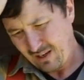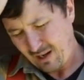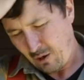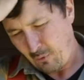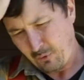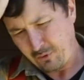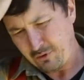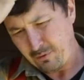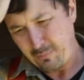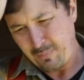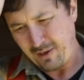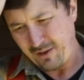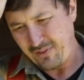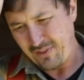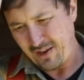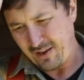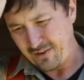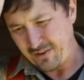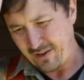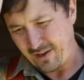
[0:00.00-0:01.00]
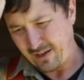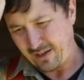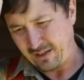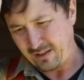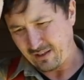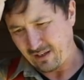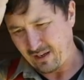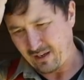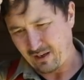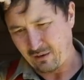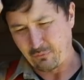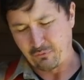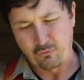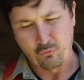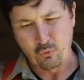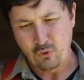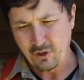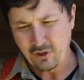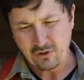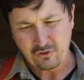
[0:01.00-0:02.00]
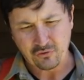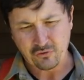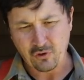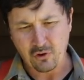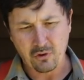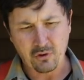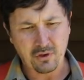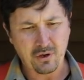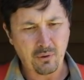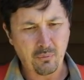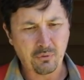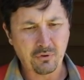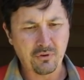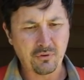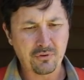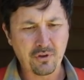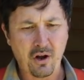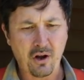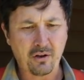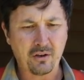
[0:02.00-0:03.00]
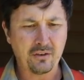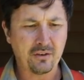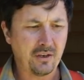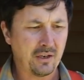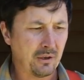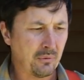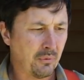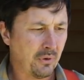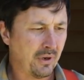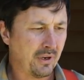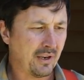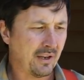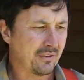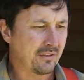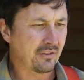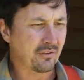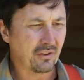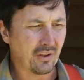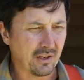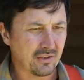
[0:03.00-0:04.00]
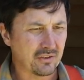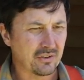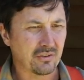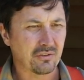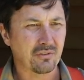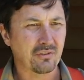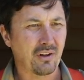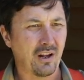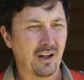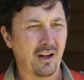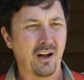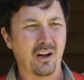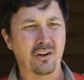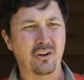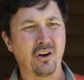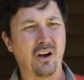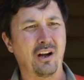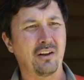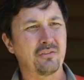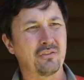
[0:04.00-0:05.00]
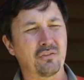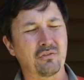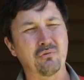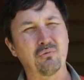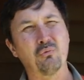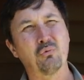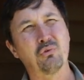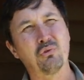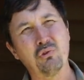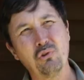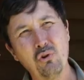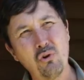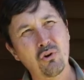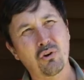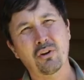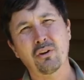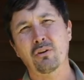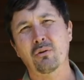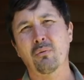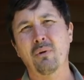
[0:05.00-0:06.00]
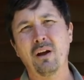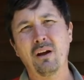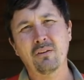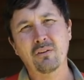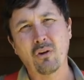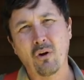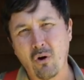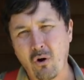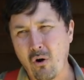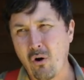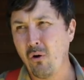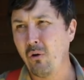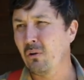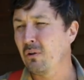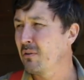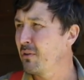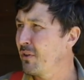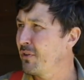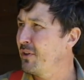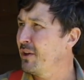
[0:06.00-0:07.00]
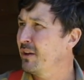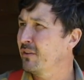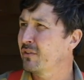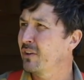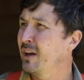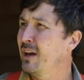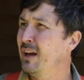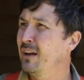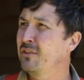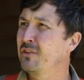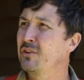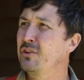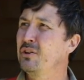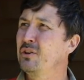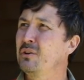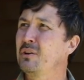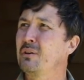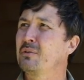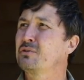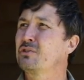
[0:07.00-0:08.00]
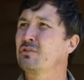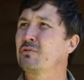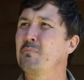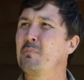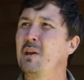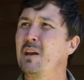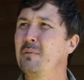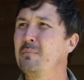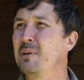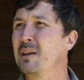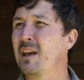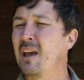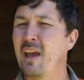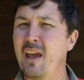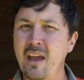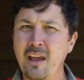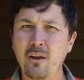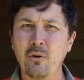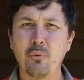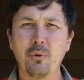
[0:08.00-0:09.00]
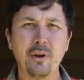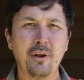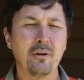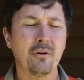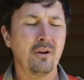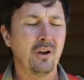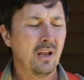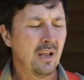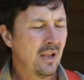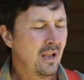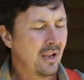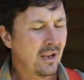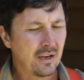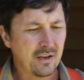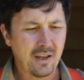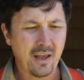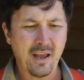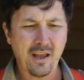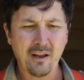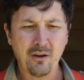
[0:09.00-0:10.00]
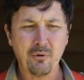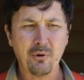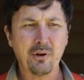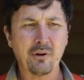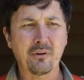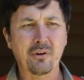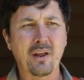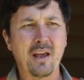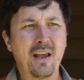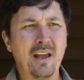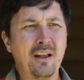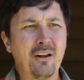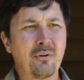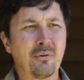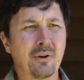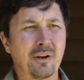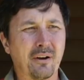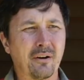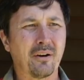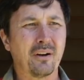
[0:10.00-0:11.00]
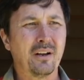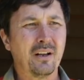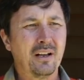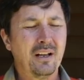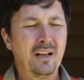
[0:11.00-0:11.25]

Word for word: I went to bed that night. I, I, was really sullen. I wasn't talking to anyone. I just, I just, I, I, just was looking around at all of the things I had to do, and it just made me angrier and angrier and angrier